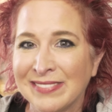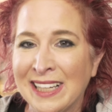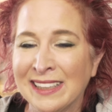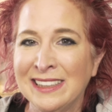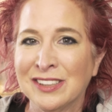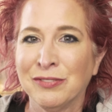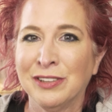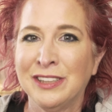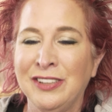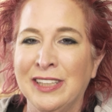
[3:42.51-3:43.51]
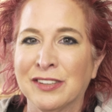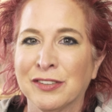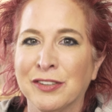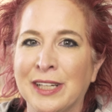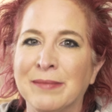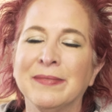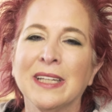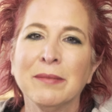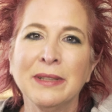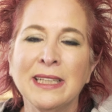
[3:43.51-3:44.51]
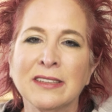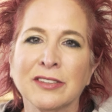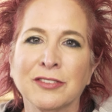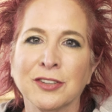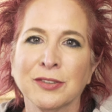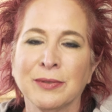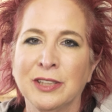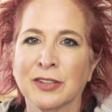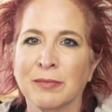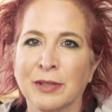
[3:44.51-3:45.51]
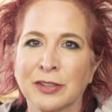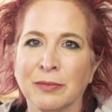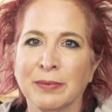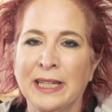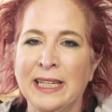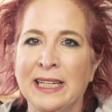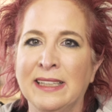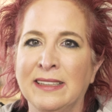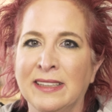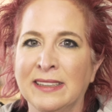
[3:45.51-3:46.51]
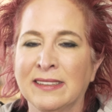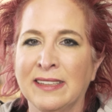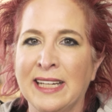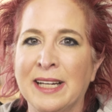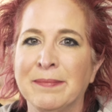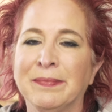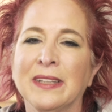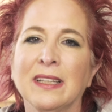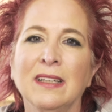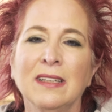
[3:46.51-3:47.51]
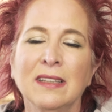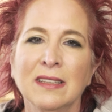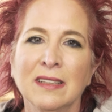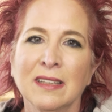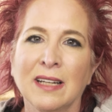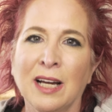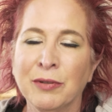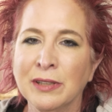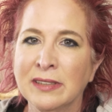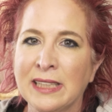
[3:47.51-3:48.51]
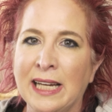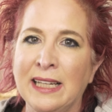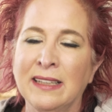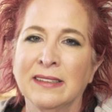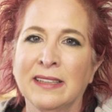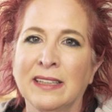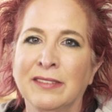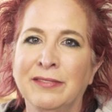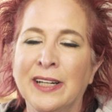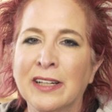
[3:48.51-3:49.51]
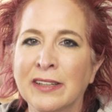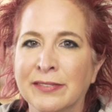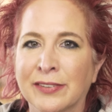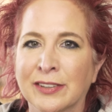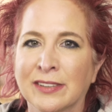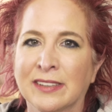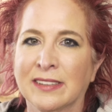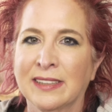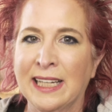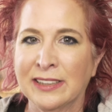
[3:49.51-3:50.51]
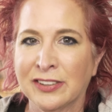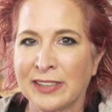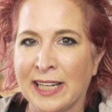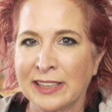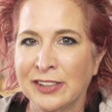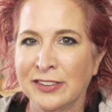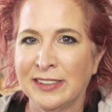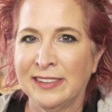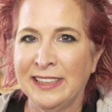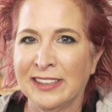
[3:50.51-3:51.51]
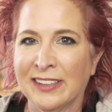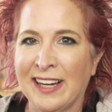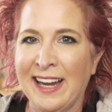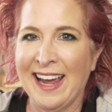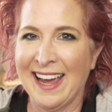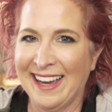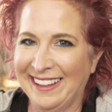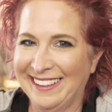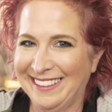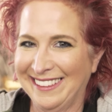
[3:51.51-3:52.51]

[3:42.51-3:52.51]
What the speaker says: at least once you get through it. But that's of course with your commercial plan and this and that. I will say that the very first cancer diagnosis year I had,